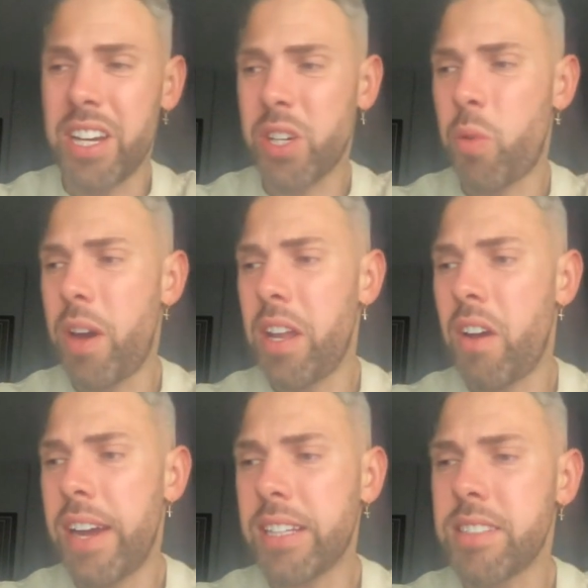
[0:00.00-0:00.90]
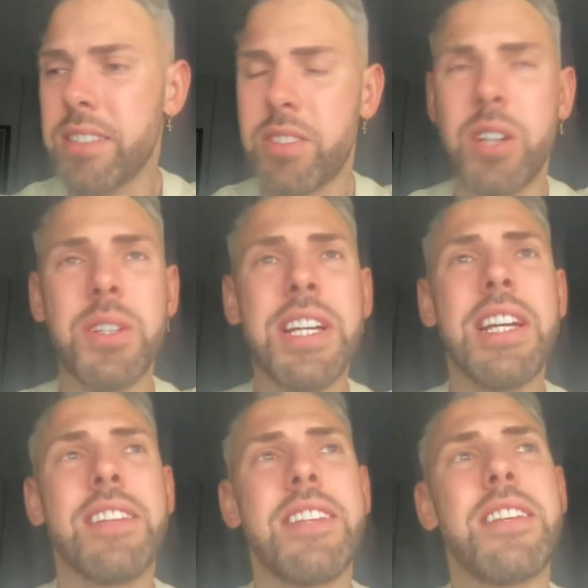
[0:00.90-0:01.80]
quite liked. So
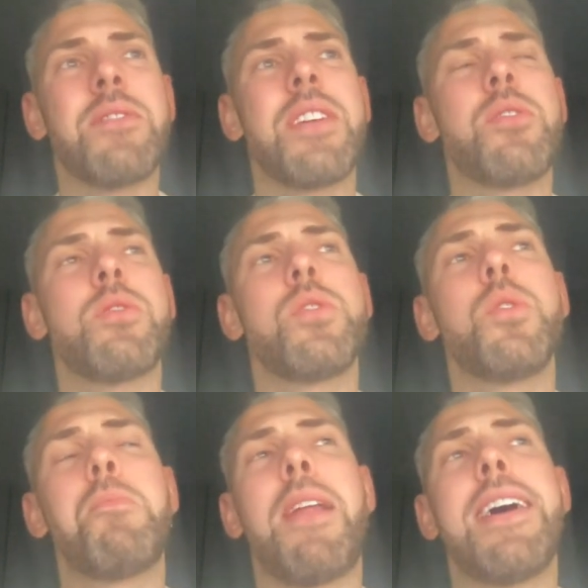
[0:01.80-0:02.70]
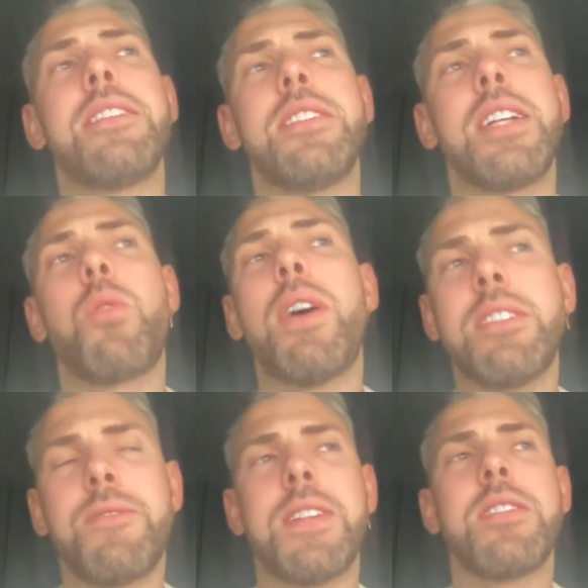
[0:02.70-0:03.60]
they've got some good players and they're quite
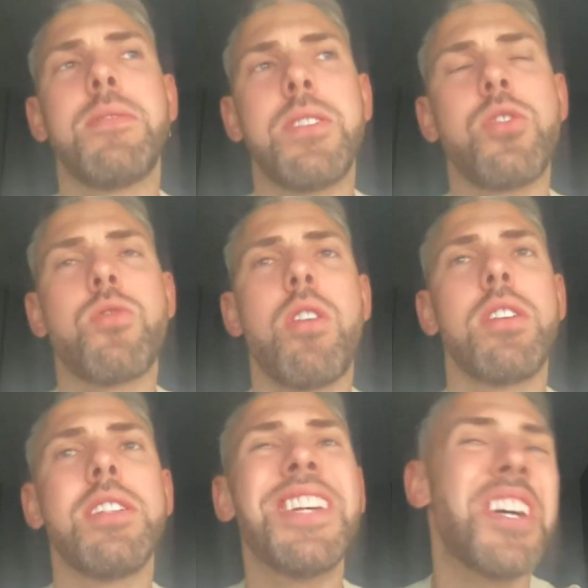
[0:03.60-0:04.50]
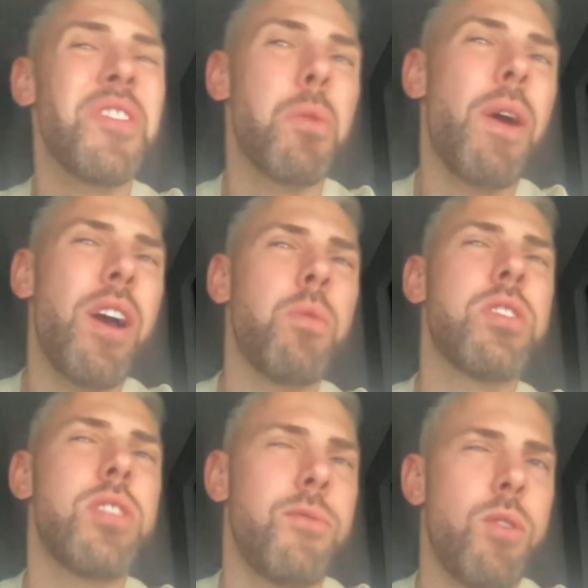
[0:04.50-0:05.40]
defensively strong. And the way I
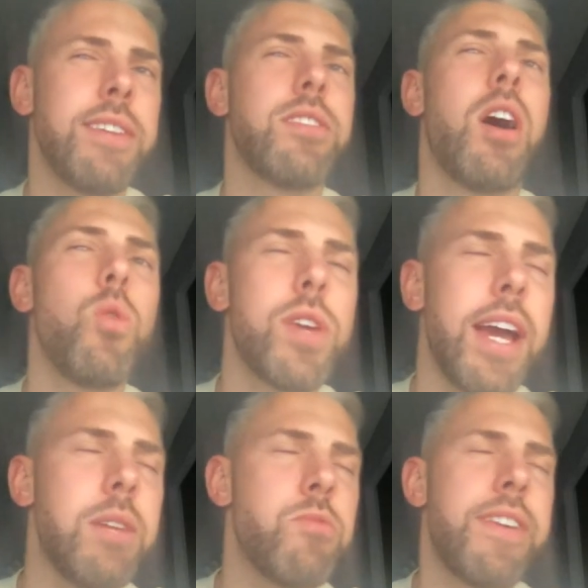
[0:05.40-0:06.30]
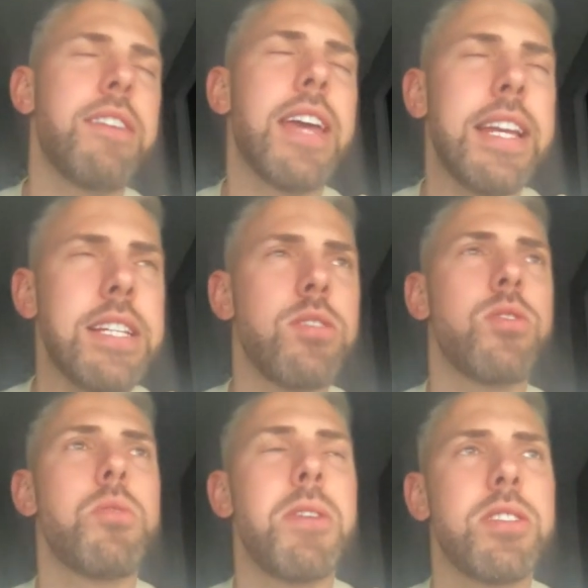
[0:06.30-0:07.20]
would summarise the whole game without getting into
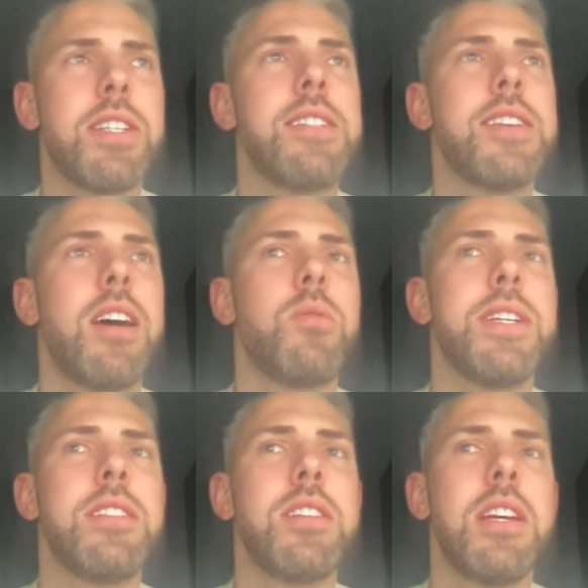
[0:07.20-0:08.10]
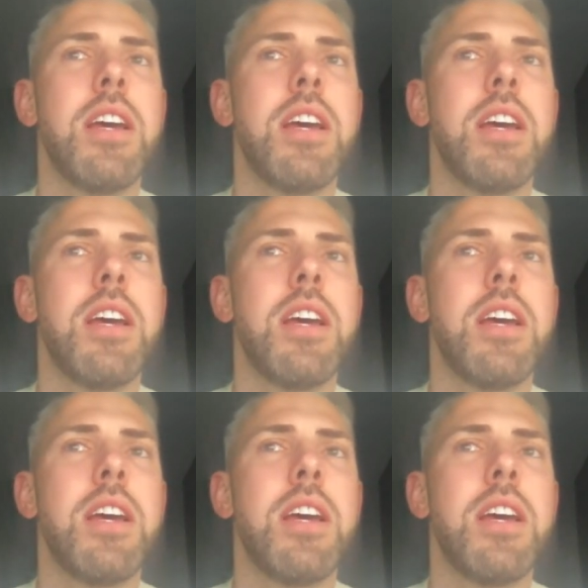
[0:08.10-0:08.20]
too much detail is